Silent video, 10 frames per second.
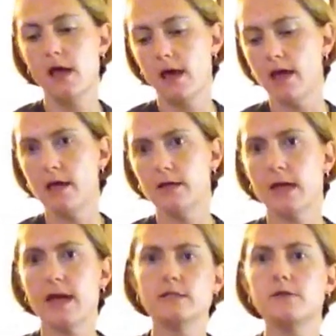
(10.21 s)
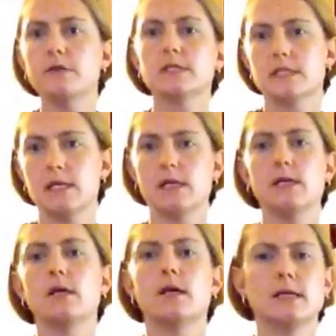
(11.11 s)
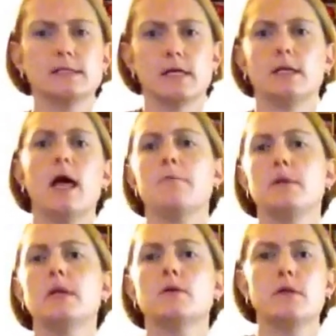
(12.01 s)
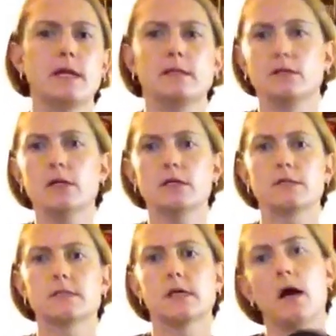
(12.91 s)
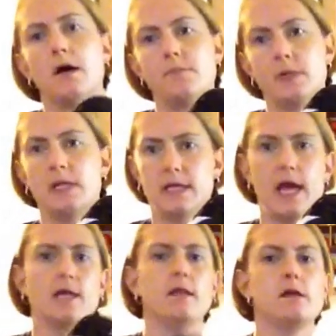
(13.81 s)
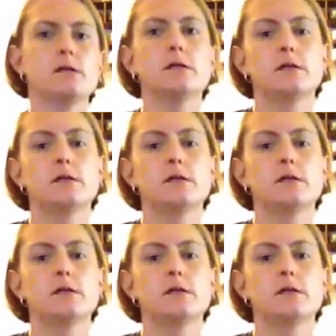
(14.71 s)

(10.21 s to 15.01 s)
And as you can see, it's a lot bigger than it looks um, in the catalog.